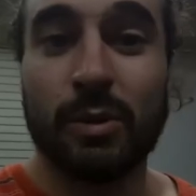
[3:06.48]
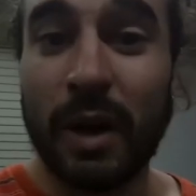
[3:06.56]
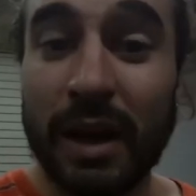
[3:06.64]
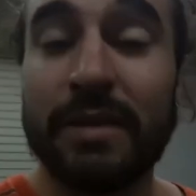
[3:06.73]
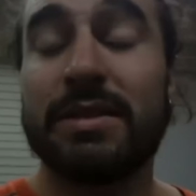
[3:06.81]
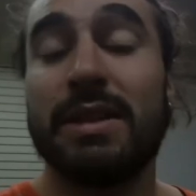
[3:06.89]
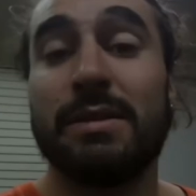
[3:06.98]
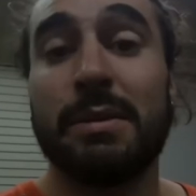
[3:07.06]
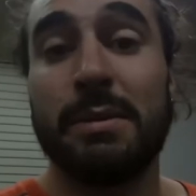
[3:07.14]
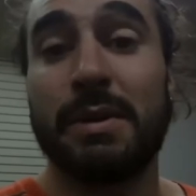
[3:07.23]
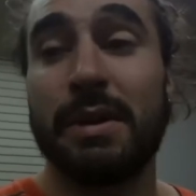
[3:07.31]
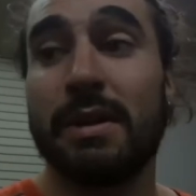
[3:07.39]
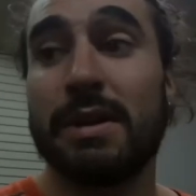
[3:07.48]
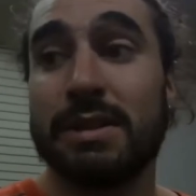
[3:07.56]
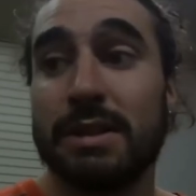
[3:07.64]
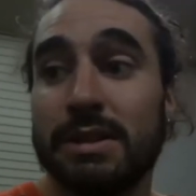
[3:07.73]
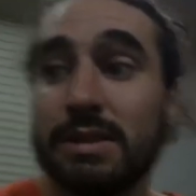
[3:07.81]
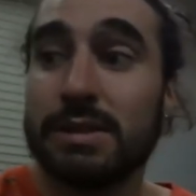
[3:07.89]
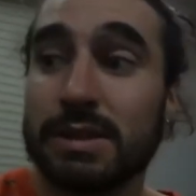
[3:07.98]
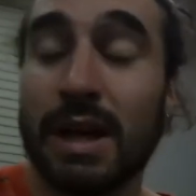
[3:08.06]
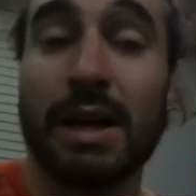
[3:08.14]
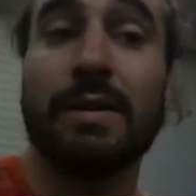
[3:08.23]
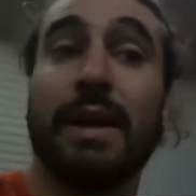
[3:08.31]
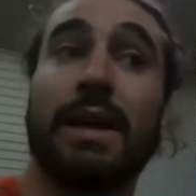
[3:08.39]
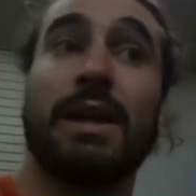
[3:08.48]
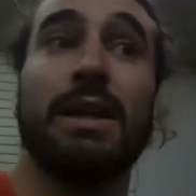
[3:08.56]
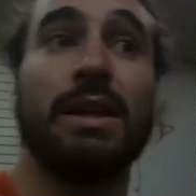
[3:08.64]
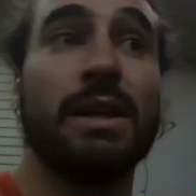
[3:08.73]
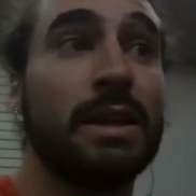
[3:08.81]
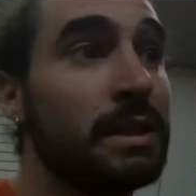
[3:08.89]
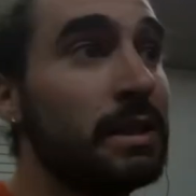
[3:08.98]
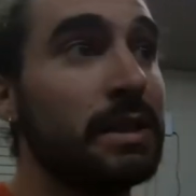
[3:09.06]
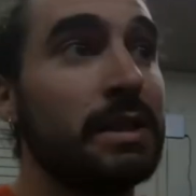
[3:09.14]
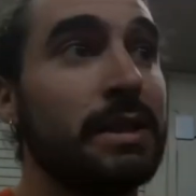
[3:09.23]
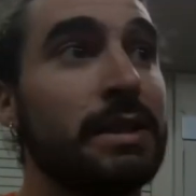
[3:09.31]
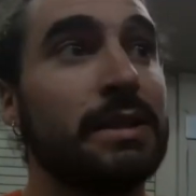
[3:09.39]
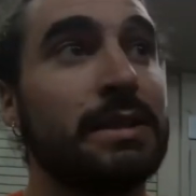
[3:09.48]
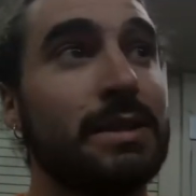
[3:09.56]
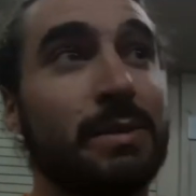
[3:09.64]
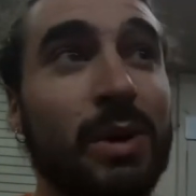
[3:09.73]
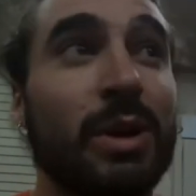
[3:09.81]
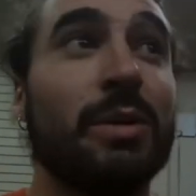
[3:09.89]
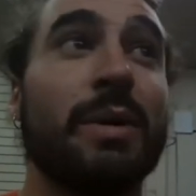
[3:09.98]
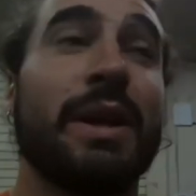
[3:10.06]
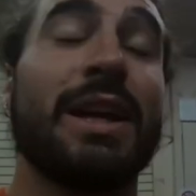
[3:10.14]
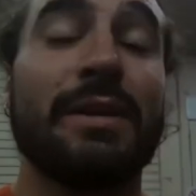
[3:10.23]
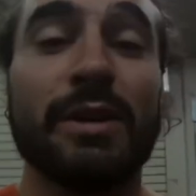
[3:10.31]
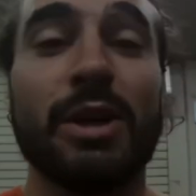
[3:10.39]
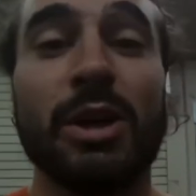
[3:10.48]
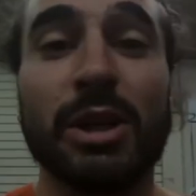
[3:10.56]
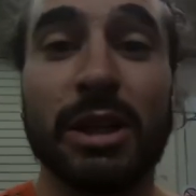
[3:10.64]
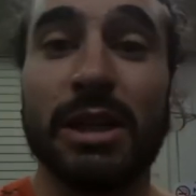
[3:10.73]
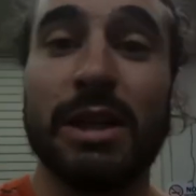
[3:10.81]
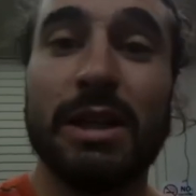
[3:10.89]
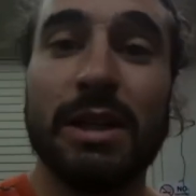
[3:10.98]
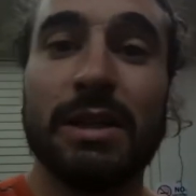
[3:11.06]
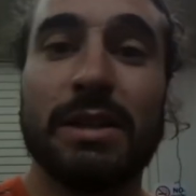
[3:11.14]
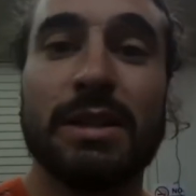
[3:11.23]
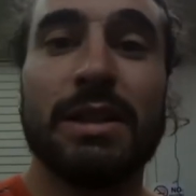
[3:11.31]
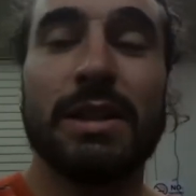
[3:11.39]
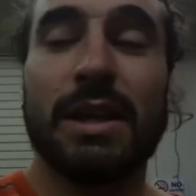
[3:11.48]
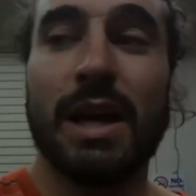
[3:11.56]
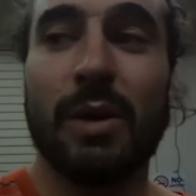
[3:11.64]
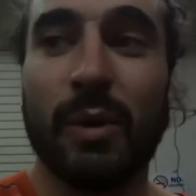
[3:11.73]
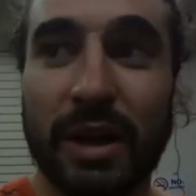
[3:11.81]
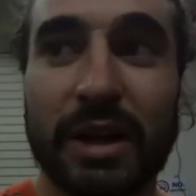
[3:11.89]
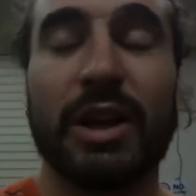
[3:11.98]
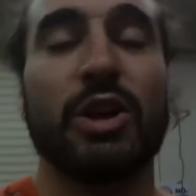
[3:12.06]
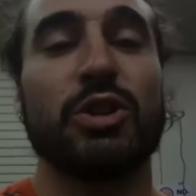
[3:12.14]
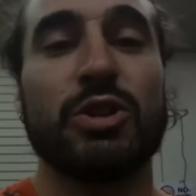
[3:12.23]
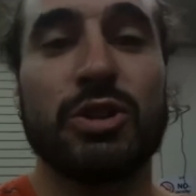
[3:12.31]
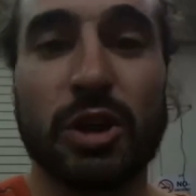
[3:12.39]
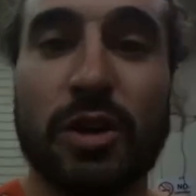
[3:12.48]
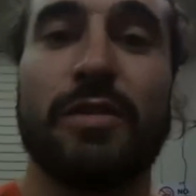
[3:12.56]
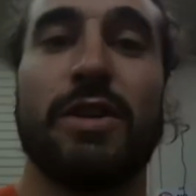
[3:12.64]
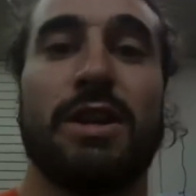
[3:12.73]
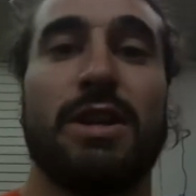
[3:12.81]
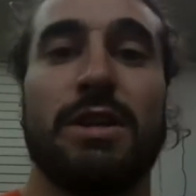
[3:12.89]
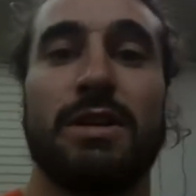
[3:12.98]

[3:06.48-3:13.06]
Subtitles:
waves tend to be pretty crazy. So I reckon tomorrow we're going to get up early and we're going to go surfing.